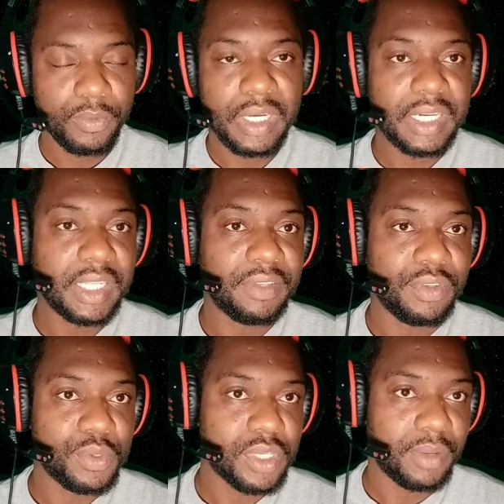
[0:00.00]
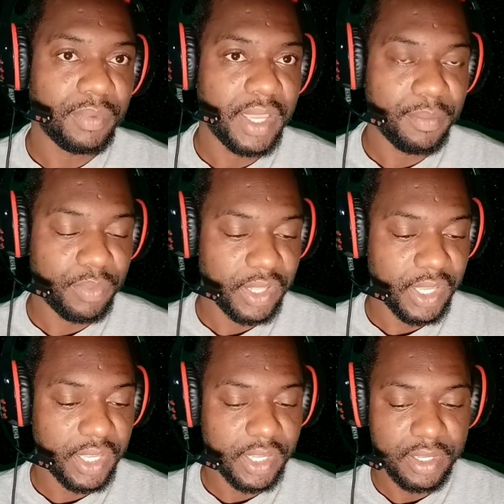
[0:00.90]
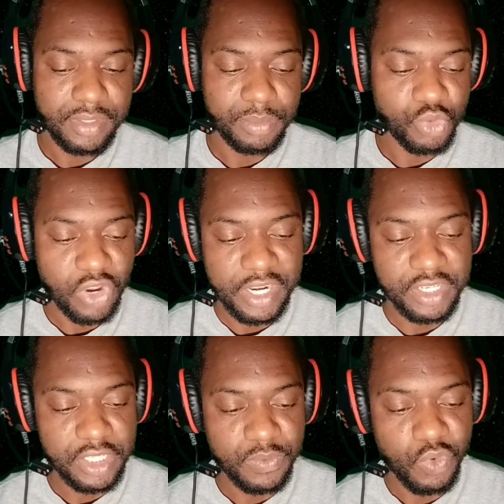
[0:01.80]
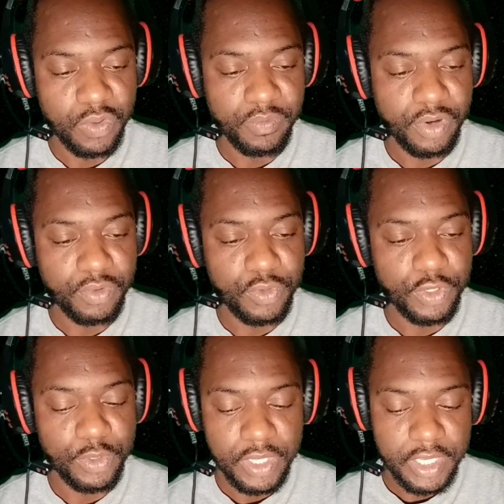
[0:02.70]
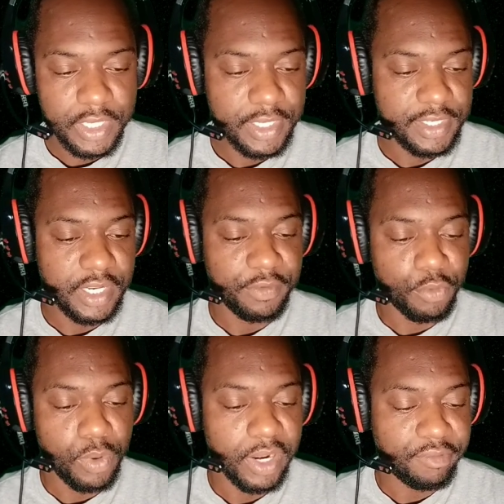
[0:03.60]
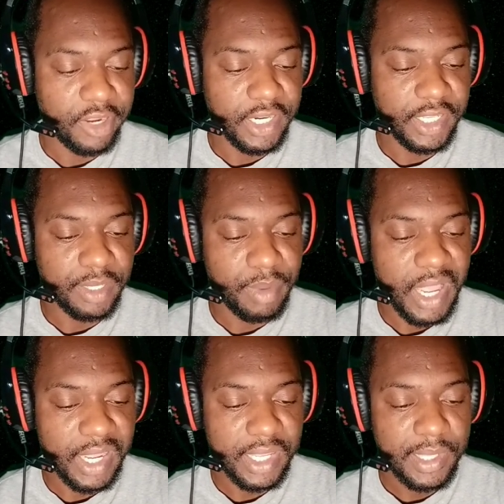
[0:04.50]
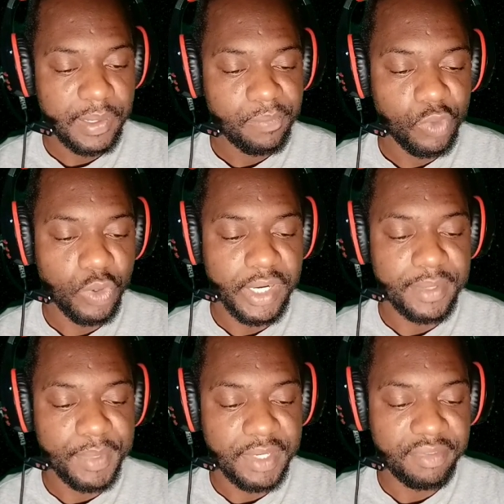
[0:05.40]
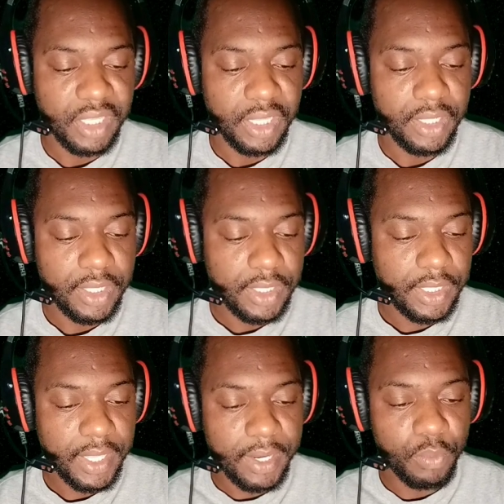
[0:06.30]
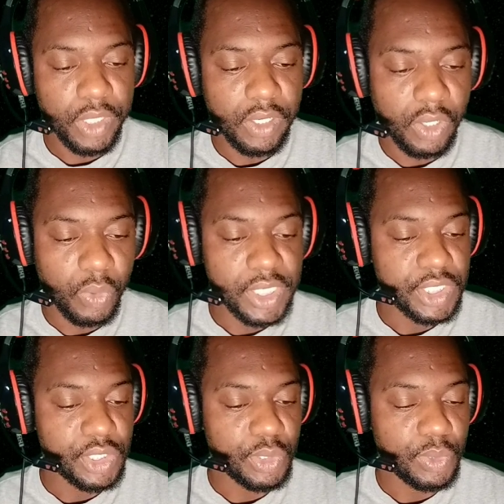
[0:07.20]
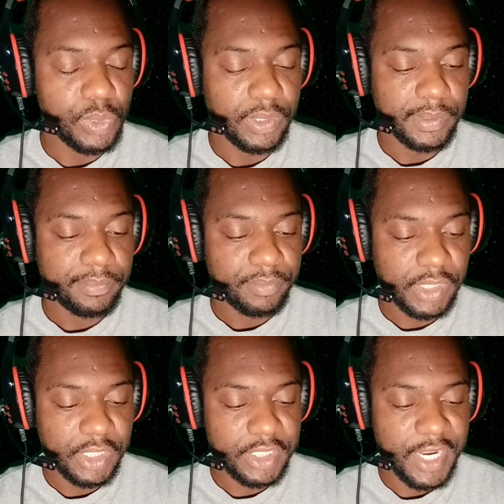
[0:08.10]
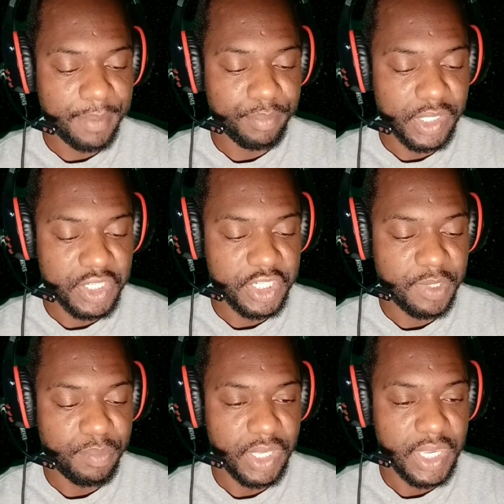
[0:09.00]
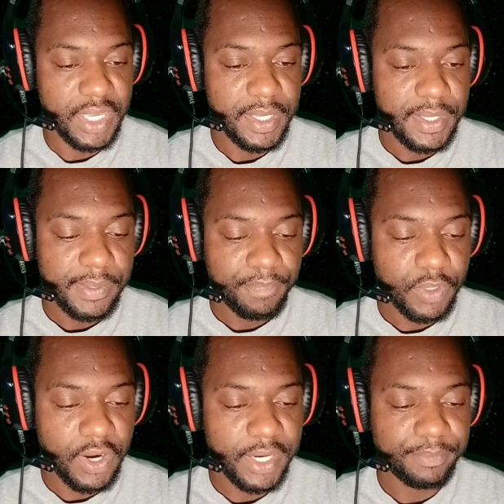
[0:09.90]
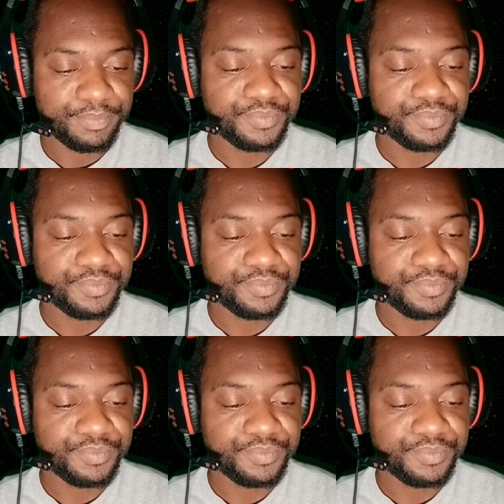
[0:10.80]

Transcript: we're going to give you some gameplay uh, some strategies for the front row instead of qualifying in the back or in the midfield like we always do in Champions GP. All right.